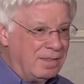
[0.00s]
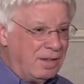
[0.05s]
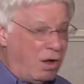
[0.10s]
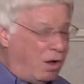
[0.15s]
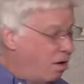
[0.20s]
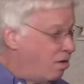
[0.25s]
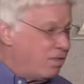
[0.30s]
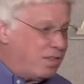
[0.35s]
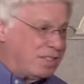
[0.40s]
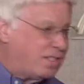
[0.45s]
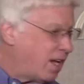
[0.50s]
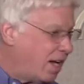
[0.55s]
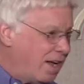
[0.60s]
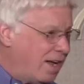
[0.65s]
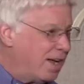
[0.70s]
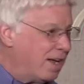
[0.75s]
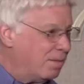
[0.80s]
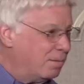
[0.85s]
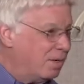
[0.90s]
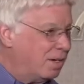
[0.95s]
all the
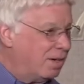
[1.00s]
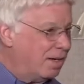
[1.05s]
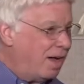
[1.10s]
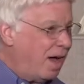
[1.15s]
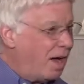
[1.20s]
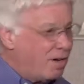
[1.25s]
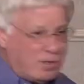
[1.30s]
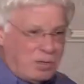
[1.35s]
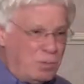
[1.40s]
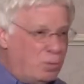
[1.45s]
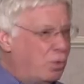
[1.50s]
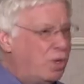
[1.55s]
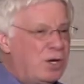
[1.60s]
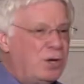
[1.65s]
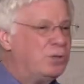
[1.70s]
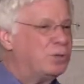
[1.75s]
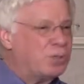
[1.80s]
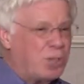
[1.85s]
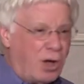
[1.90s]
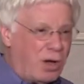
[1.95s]
time. How come we
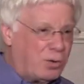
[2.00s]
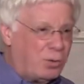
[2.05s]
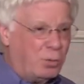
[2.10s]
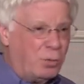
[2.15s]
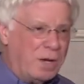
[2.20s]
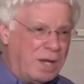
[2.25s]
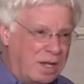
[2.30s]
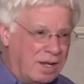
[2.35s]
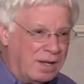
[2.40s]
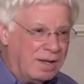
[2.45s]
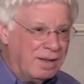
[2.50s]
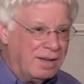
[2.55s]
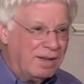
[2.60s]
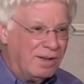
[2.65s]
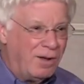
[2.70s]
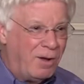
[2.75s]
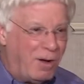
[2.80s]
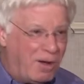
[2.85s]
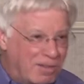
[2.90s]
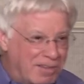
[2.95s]
don't talk we
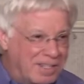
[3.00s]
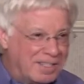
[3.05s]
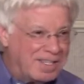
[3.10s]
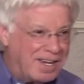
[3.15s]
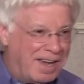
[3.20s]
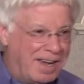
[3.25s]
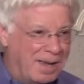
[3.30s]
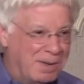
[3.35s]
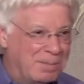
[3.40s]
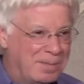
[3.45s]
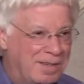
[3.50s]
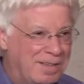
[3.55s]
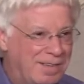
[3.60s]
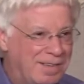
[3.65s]
all the time?